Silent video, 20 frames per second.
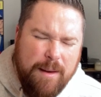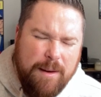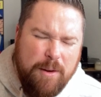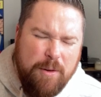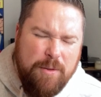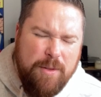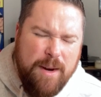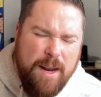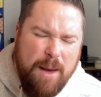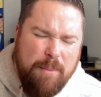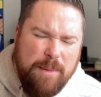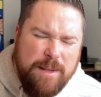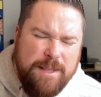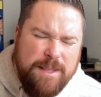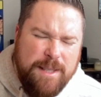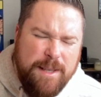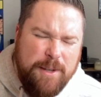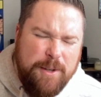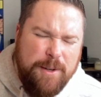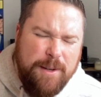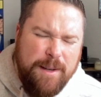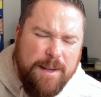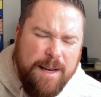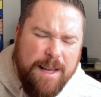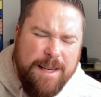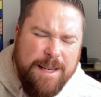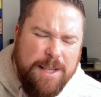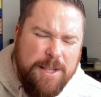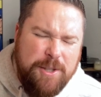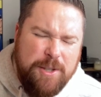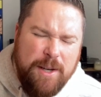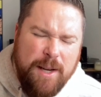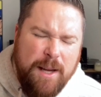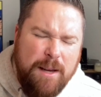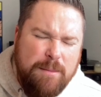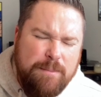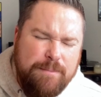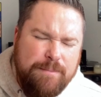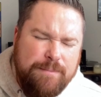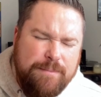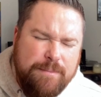I know that I'm a sinner and I need your help.